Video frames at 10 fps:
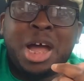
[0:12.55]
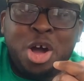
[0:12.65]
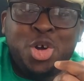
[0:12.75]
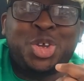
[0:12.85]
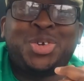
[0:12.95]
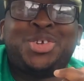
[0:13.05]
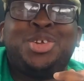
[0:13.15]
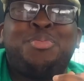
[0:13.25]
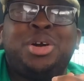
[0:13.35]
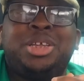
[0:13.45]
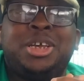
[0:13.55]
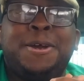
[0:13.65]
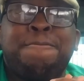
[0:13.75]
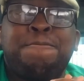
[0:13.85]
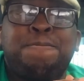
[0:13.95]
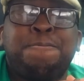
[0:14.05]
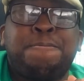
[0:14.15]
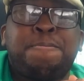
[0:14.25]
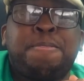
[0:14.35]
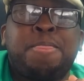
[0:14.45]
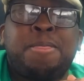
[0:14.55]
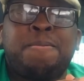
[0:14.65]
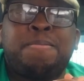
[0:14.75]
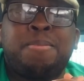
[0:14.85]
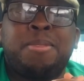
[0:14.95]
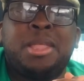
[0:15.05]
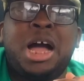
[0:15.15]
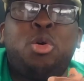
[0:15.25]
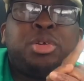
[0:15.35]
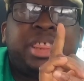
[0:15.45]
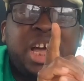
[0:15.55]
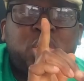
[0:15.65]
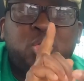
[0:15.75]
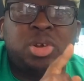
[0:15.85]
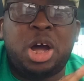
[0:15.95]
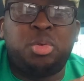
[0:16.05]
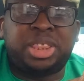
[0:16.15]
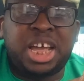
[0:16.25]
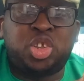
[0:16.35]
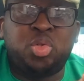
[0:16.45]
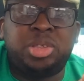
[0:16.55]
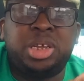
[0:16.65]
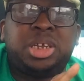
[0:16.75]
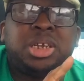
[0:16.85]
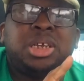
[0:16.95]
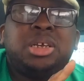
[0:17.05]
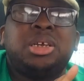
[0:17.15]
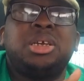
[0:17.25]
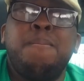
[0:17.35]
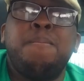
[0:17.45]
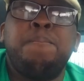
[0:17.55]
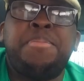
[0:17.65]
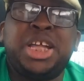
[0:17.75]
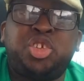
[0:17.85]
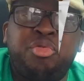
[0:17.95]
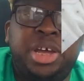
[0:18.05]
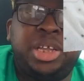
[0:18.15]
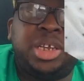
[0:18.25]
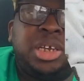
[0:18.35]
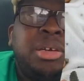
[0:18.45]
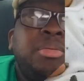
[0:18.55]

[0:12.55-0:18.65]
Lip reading: I'll go straight to the point here. I will title this Birth Rate,